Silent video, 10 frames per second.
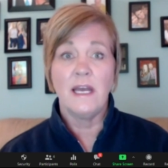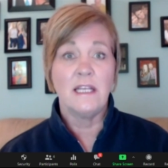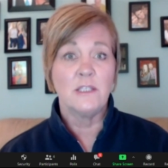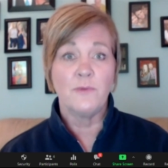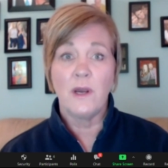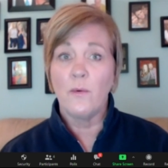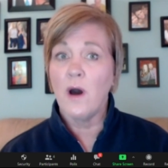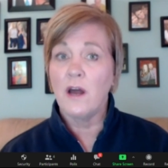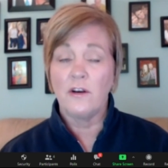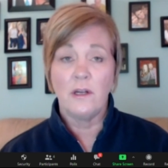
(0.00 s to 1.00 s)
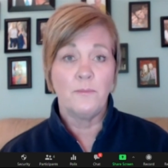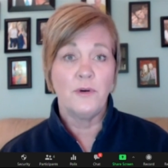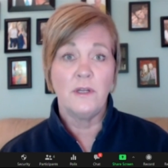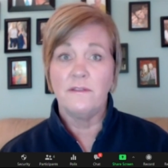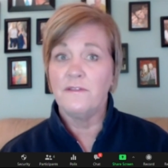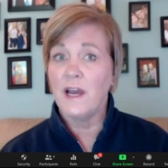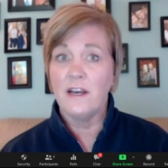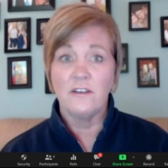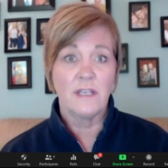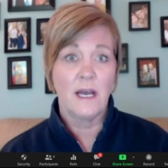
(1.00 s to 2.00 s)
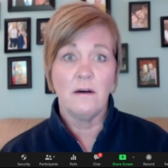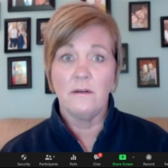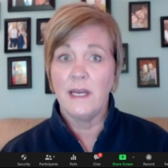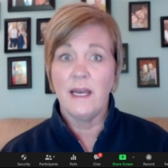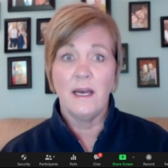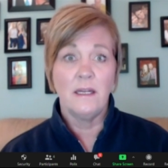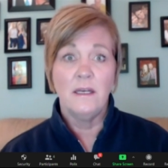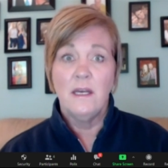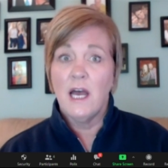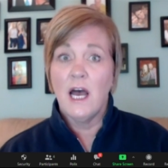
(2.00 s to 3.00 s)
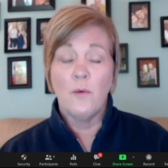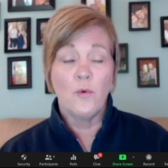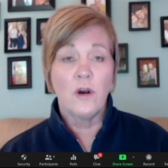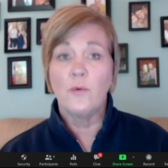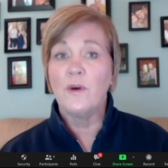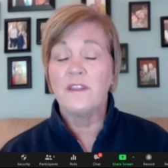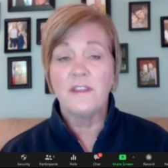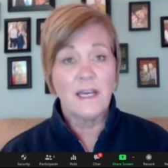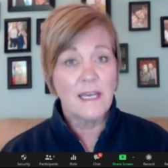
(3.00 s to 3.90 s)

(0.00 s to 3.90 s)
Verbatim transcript: and spray water and put fires out and uh, work with uh,